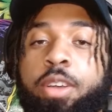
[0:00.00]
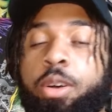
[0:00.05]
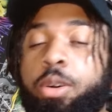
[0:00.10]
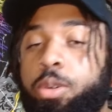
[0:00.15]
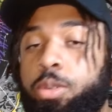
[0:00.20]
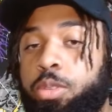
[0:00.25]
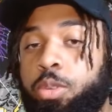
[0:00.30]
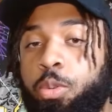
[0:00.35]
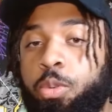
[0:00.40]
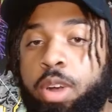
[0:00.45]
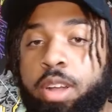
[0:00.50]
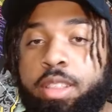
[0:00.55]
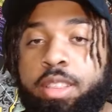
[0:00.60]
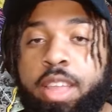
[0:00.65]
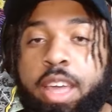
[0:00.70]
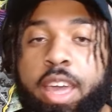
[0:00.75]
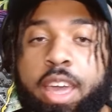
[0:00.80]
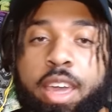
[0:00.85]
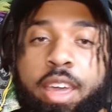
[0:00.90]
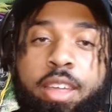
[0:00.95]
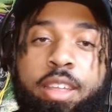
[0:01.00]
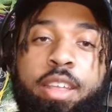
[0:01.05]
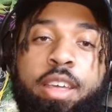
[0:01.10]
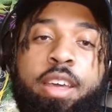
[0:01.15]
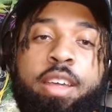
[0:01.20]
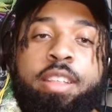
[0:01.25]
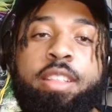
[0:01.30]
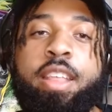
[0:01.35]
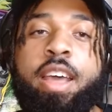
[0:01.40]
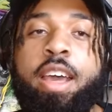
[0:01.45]
So the one
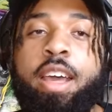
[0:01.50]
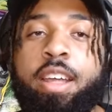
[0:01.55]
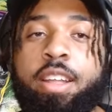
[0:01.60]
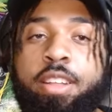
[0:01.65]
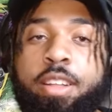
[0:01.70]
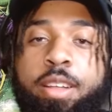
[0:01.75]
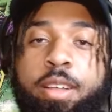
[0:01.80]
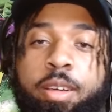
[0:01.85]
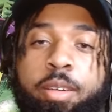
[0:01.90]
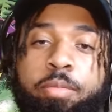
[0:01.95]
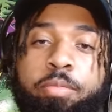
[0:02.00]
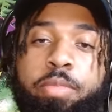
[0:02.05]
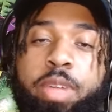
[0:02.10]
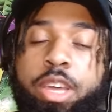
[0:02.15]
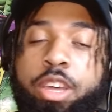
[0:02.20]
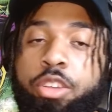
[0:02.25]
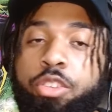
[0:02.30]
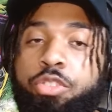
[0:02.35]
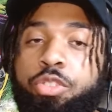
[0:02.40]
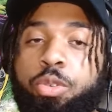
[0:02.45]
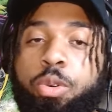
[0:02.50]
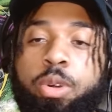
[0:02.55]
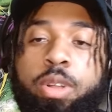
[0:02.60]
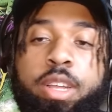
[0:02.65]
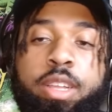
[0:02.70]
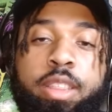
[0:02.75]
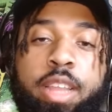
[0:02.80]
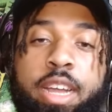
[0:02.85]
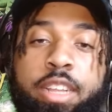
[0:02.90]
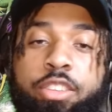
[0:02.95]
thing that me and
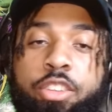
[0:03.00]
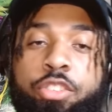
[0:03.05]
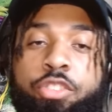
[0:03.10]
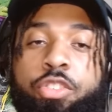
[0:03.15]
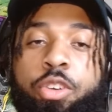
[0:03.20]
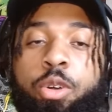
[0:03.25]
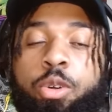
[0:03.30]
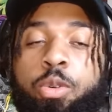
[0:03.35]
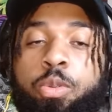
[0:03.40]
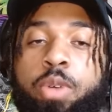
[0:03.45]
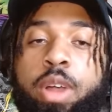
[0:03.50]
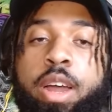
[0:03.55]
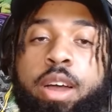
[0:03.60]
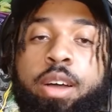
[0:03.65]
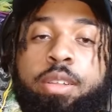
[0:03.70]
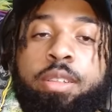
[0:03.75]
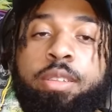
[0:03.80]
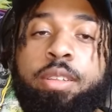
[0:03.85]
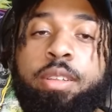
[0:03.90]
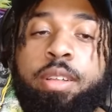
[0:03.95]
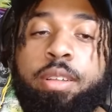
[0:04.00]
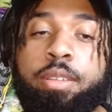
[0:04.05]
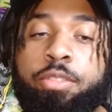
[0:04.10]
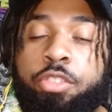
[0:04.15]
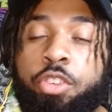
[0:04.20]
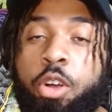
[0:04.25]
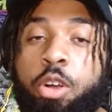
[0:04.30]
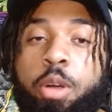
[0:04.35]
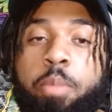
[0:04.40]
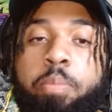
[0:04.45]
Jordan like to joke around
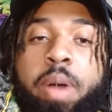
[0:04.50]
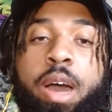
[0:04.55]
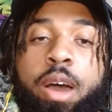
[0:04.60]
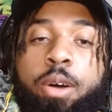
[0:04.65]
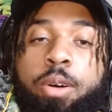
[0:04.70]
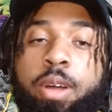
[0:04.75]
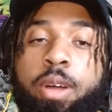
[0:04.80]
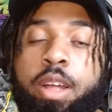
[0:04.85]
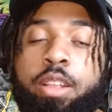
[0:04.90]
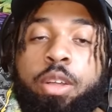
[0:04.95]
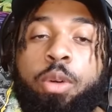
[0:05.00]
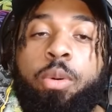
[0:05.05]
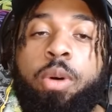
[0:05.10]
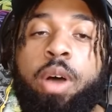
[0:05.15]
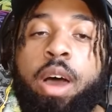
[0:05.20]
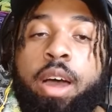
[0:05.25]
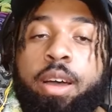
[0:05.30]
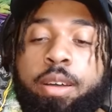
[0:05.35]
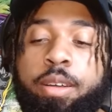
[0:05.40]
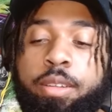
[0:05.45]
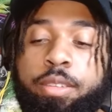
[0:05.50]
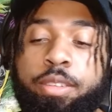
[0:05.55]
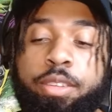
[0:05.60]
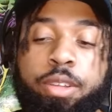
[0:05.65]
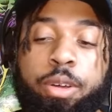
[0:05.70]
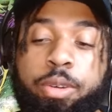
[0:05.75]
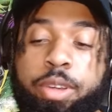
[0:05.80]
joke about in a while,